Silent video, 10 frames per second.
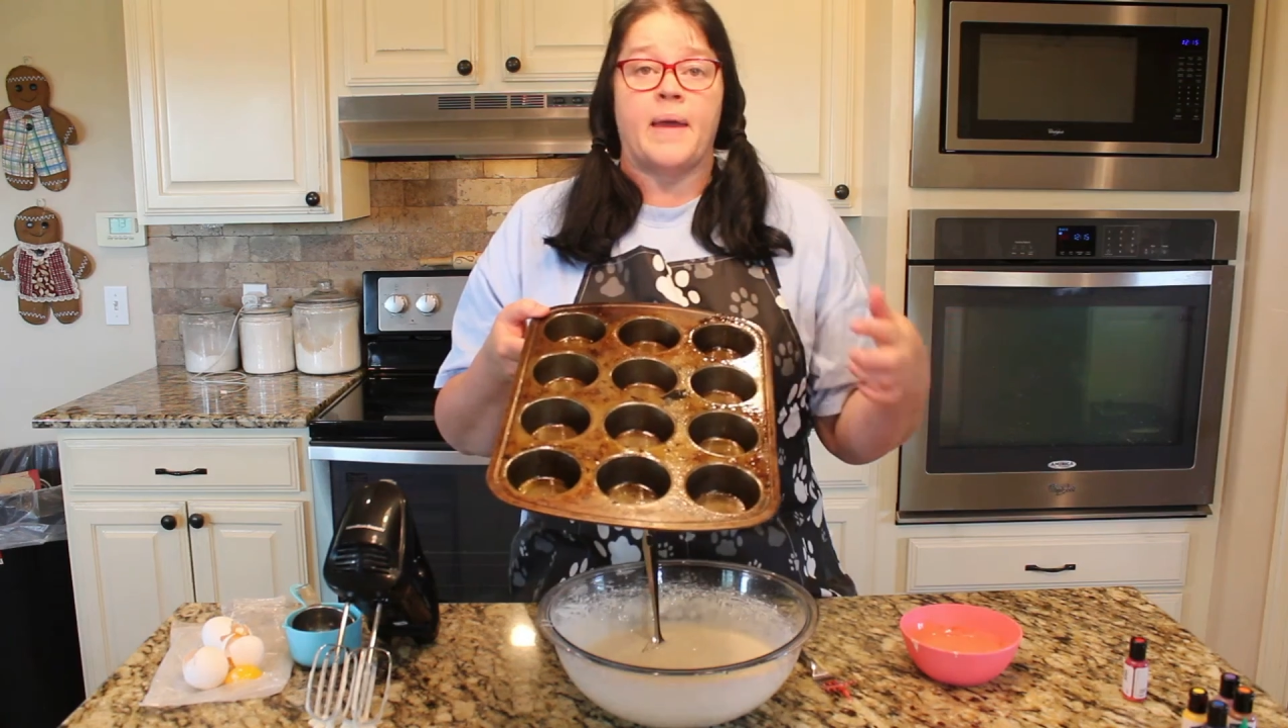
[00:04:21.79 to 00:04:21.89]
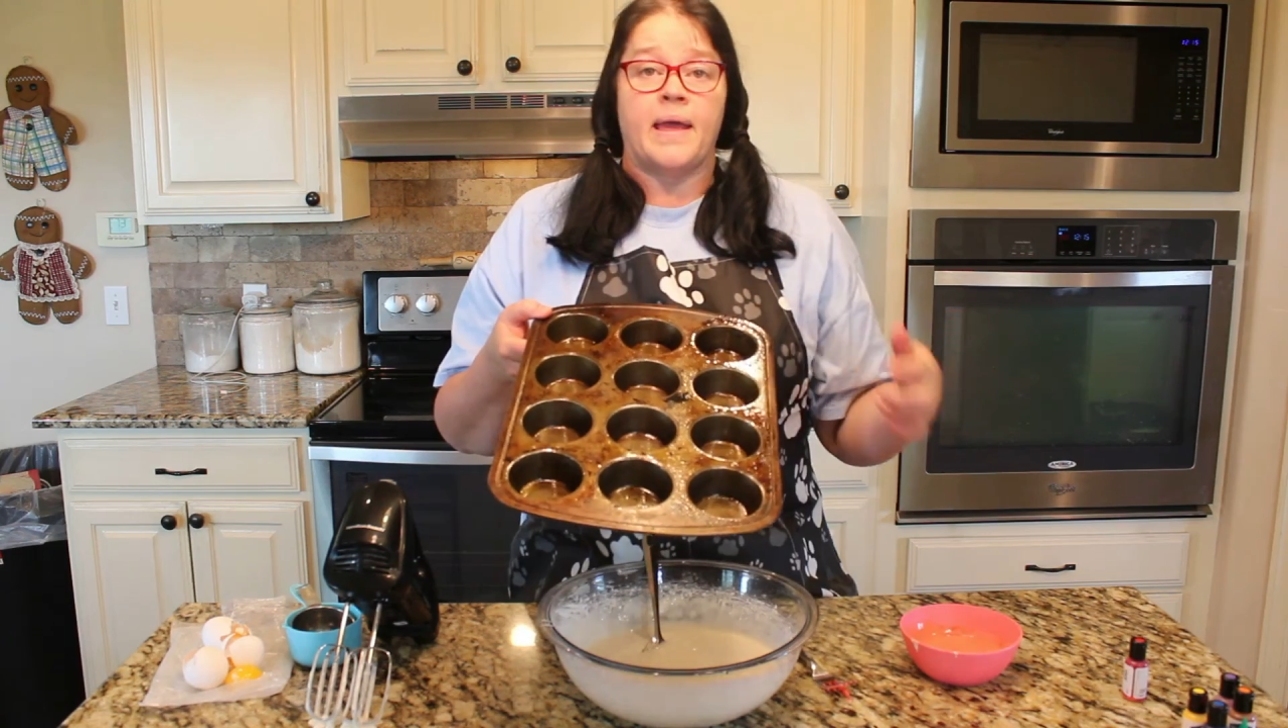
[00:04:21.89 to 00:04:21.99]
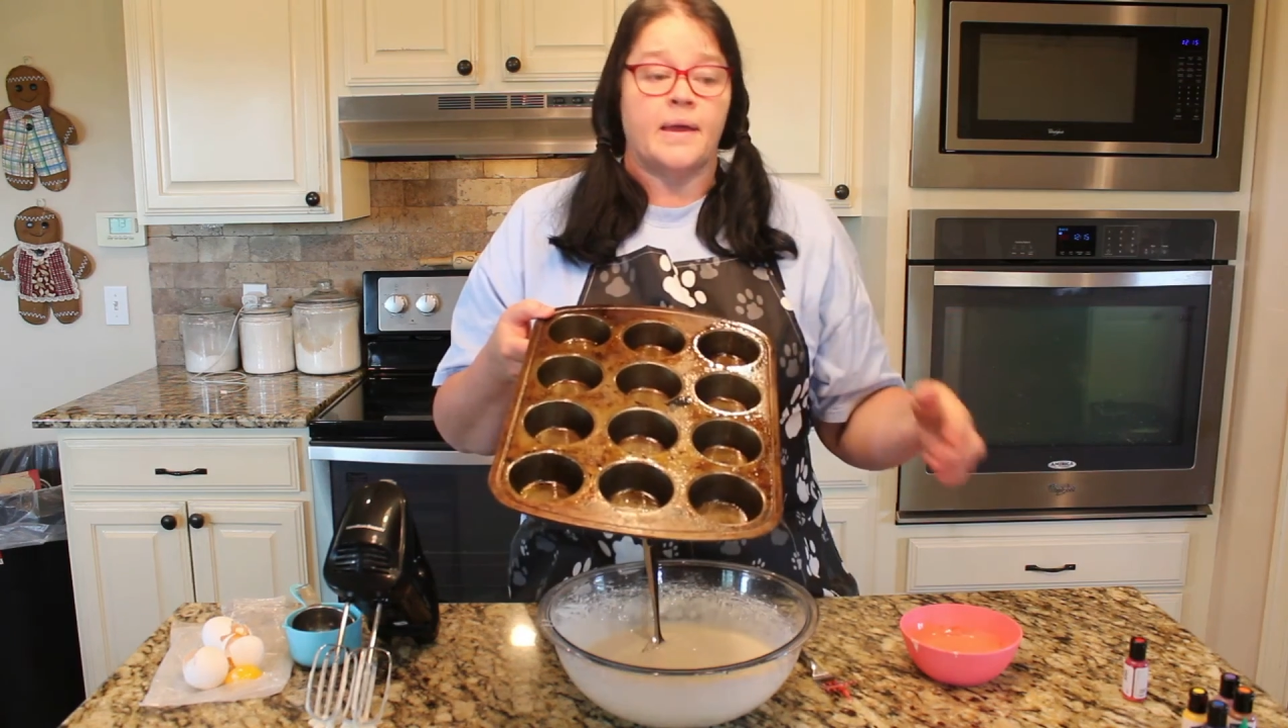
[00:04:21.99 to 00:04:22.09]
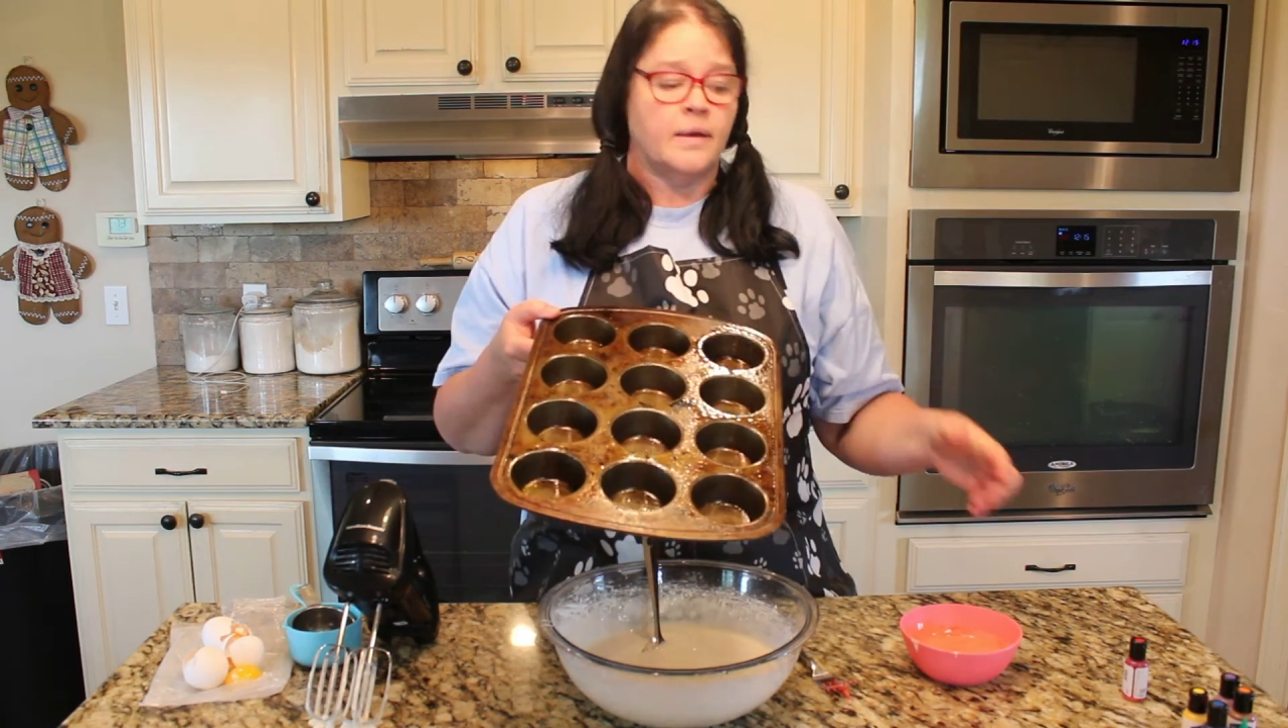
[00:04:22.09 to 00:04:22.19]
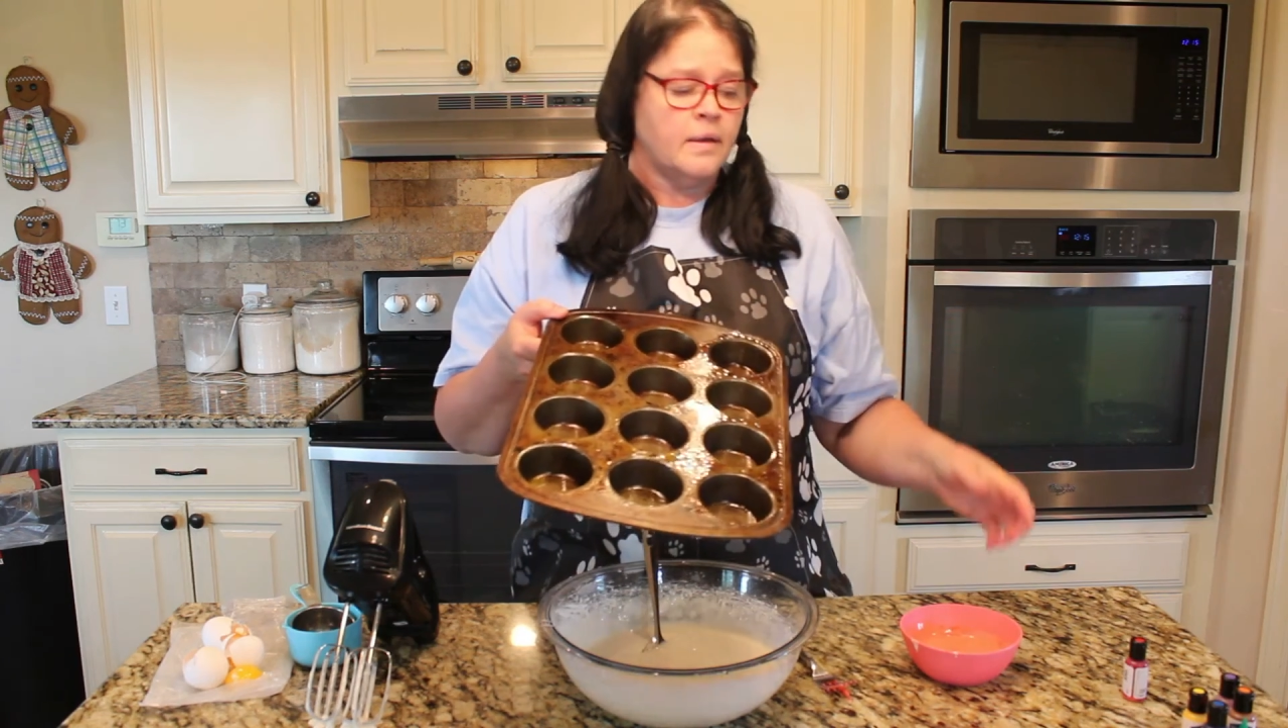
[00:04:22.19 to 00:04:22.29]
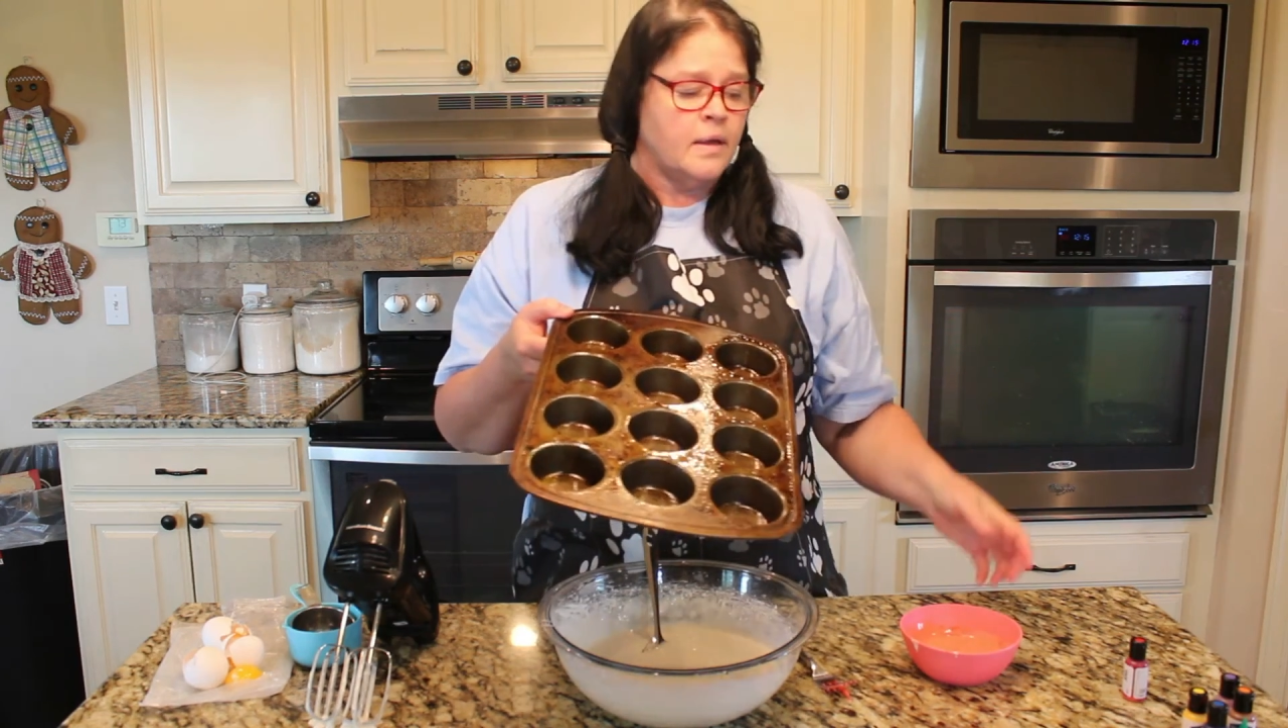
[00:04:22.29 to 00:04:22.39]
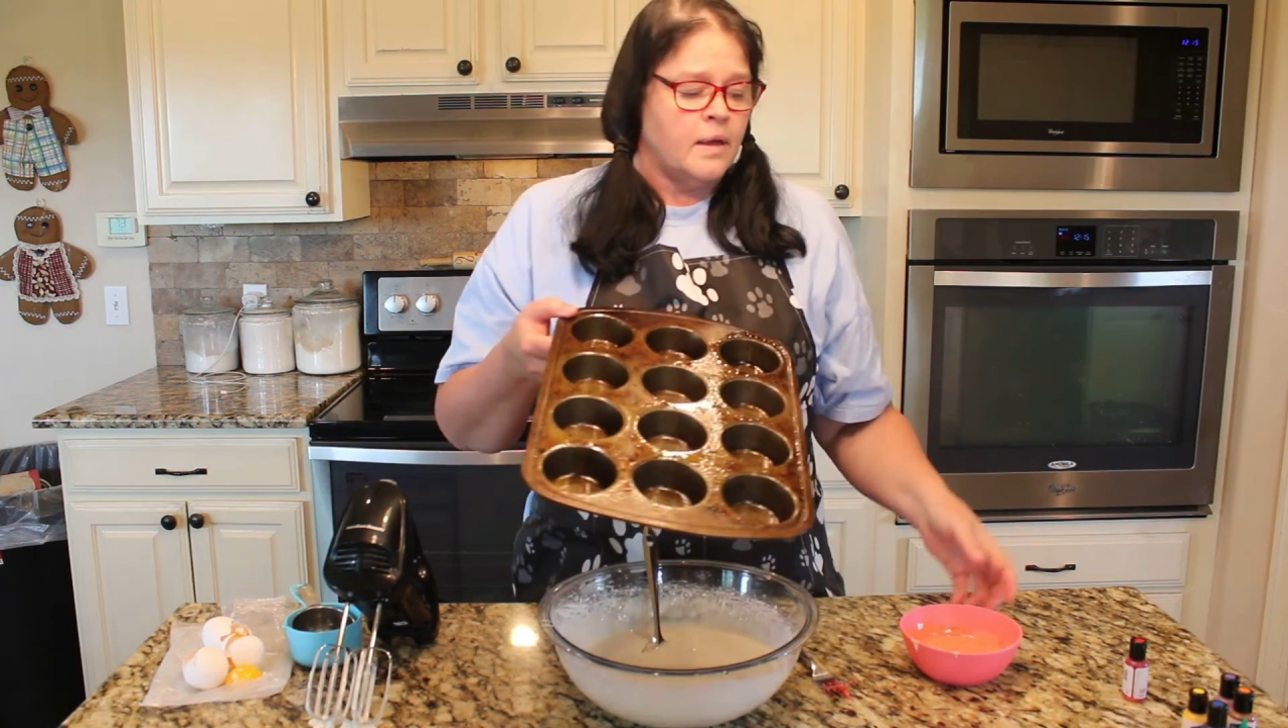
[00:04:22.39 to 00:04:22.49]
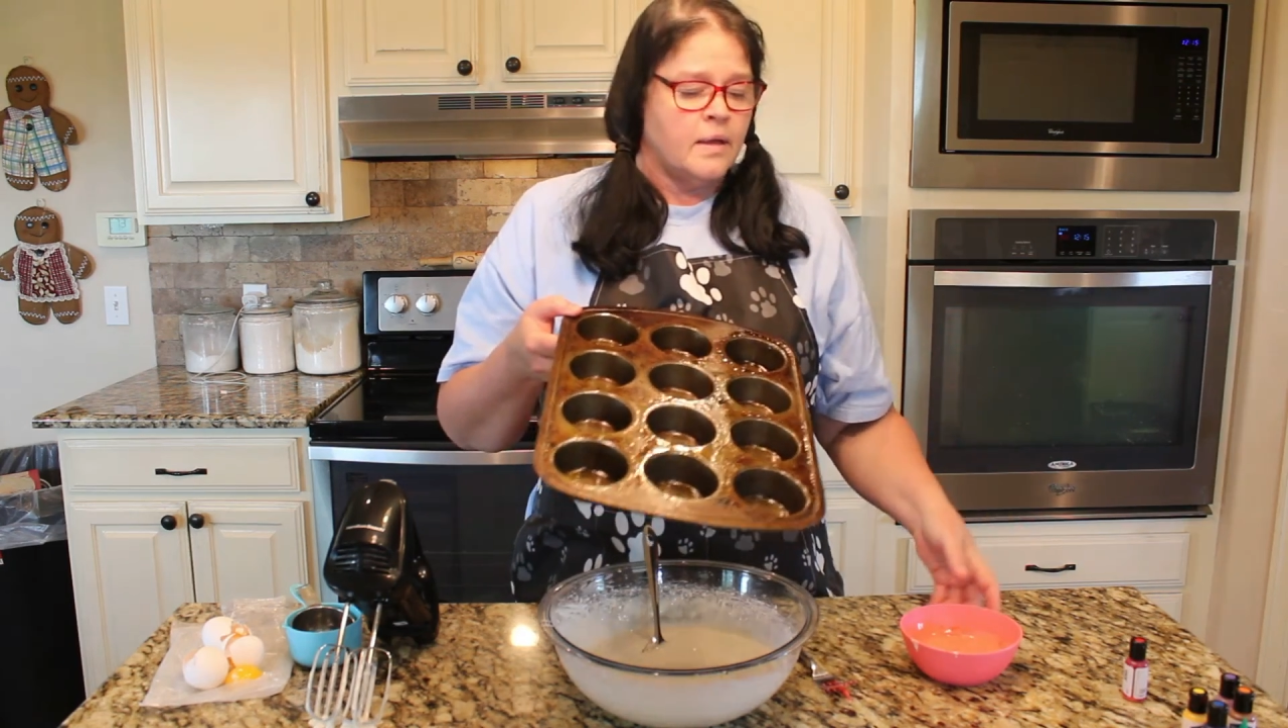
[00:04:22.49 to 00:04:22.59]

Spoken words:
pan.